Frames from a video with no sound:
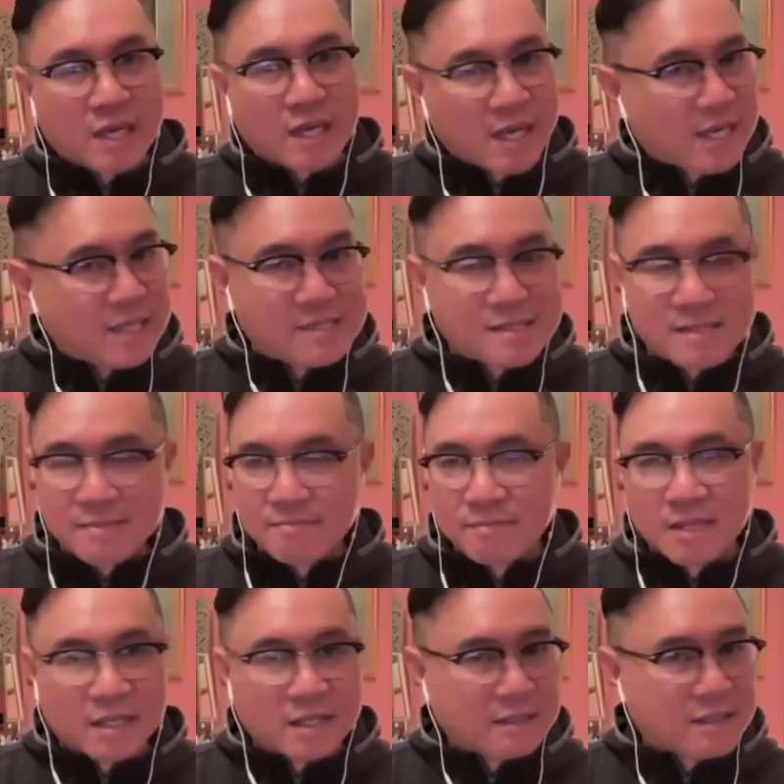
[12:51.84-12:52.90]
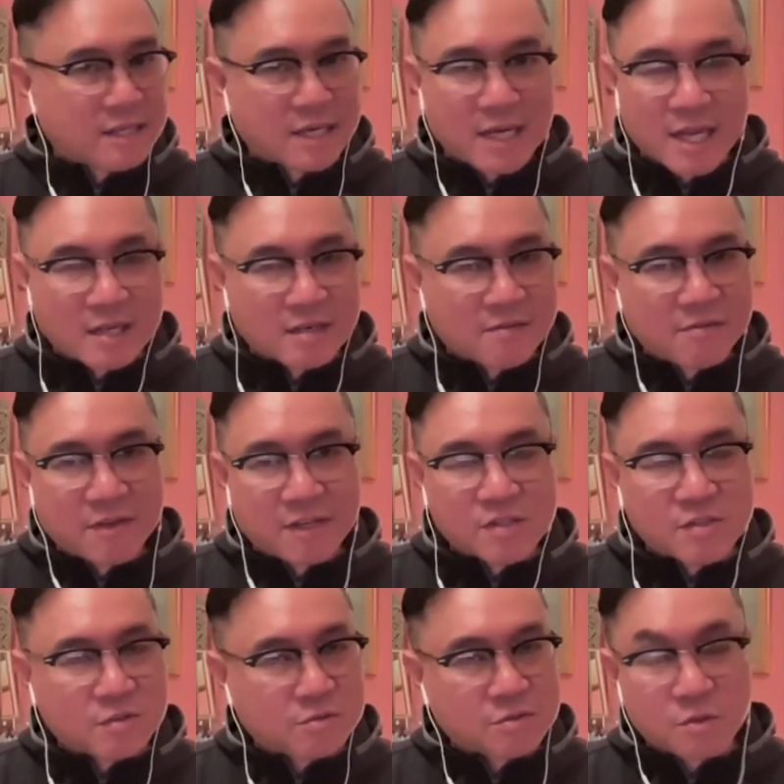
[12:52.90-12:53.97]
I had something that I had to
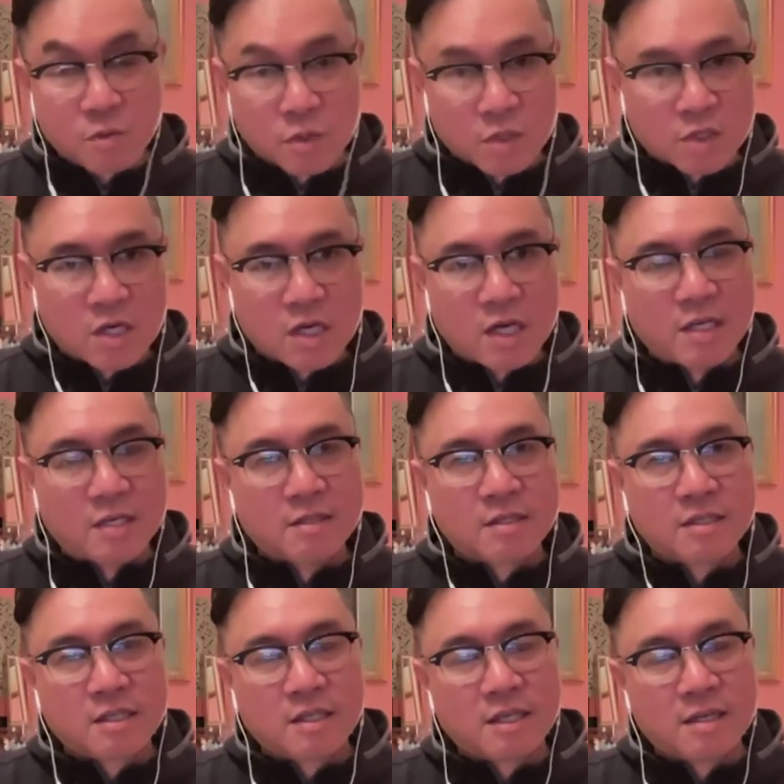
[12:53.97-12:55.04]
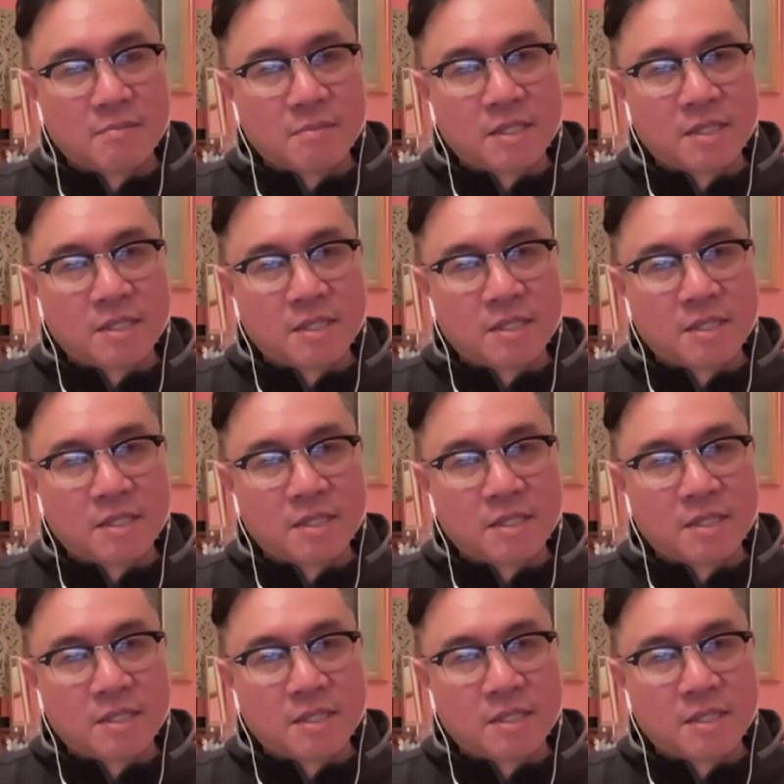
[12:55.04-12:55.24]
fix or to work on um,